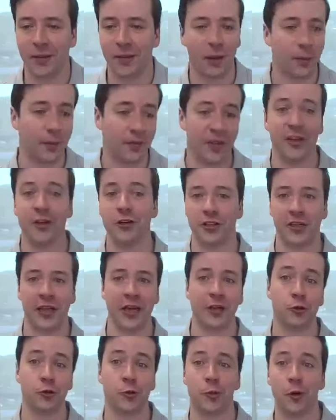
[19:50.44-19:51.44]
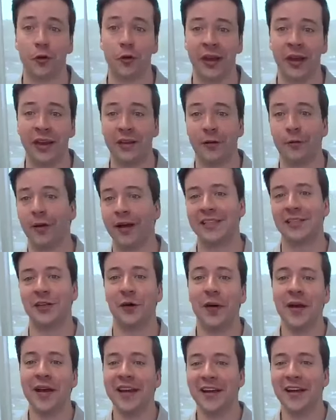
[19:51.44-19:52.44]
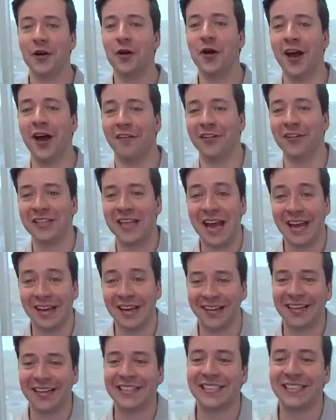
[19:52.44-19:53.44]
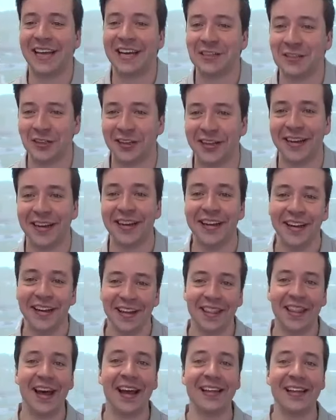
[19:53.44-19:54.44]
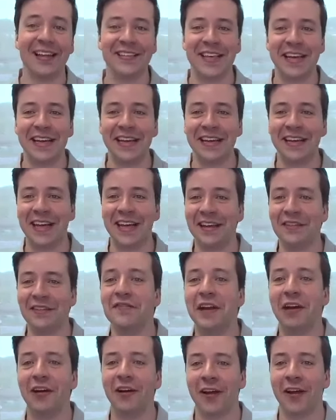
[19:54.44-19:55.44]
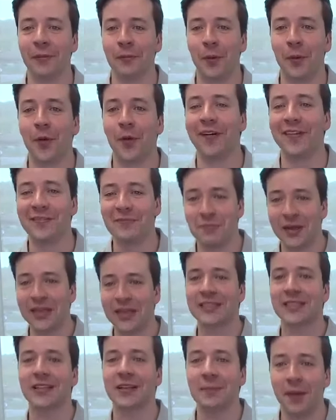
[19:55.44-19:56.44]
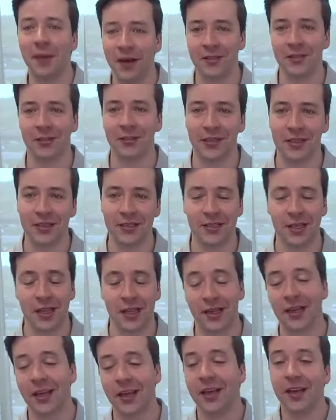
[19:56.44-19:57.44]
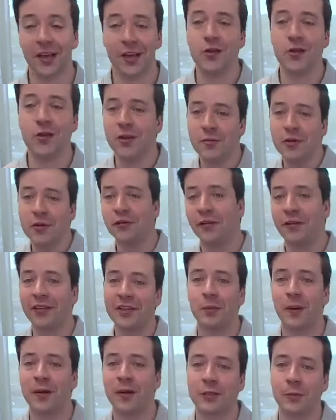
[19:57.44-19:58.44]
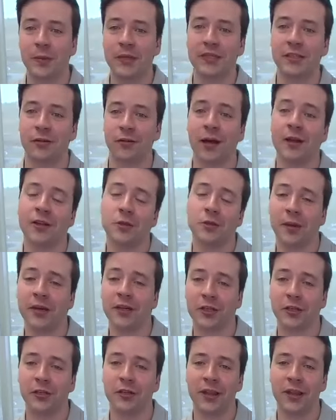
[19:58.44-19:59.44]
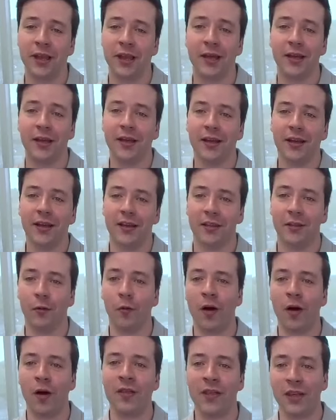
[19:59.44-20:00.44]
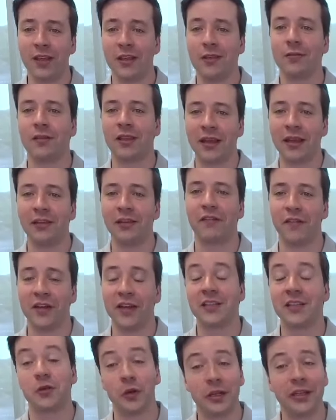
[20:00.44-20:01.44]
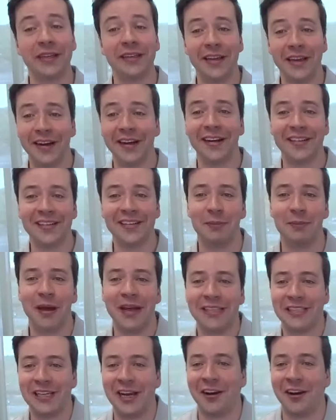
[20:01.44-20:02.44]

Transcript: come up, and then your schedule's broken anyway. So whoever's handling scheduling, that is a very important piece of the puzzle. Is like, you can move all these puzzle pieces around, just make sure that the one that you think fits really does, based